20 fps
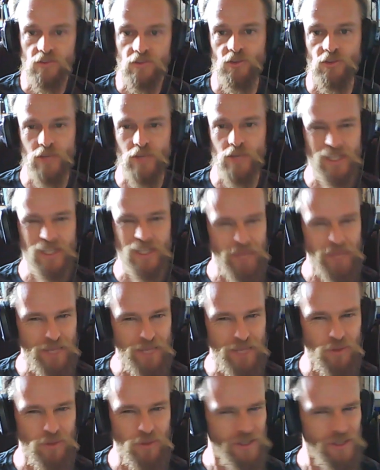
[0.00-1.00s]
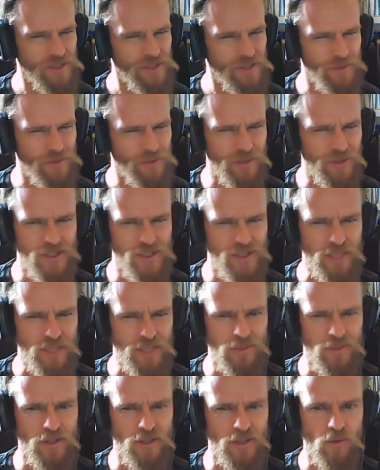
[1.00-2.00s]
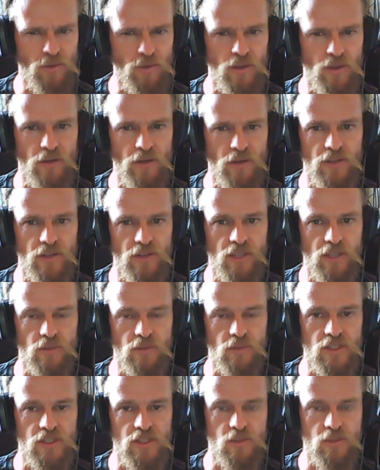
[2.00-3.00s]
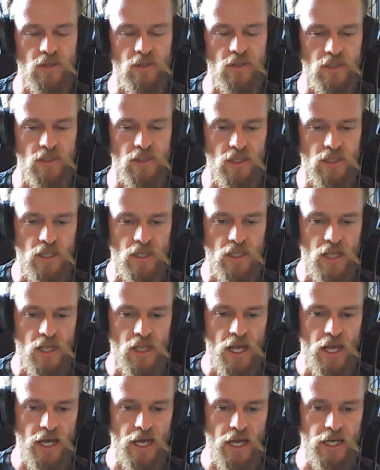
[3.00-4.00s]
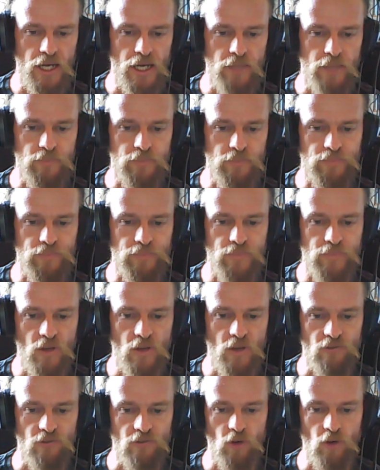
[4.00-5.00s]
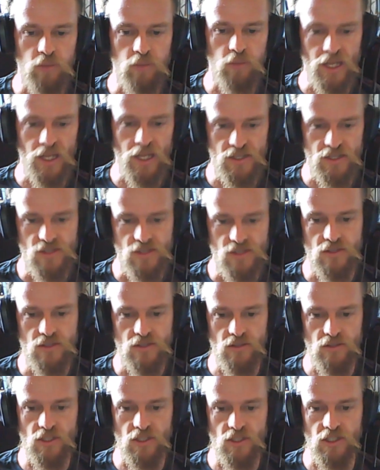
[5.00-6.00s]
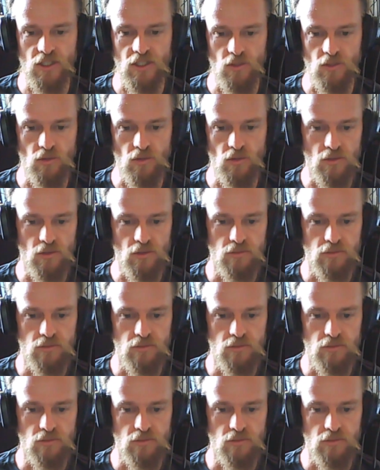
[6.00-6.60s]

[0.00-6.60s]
3 command points, real steep. Don't know what they were thinking with this one. On a 4+, you can ignore,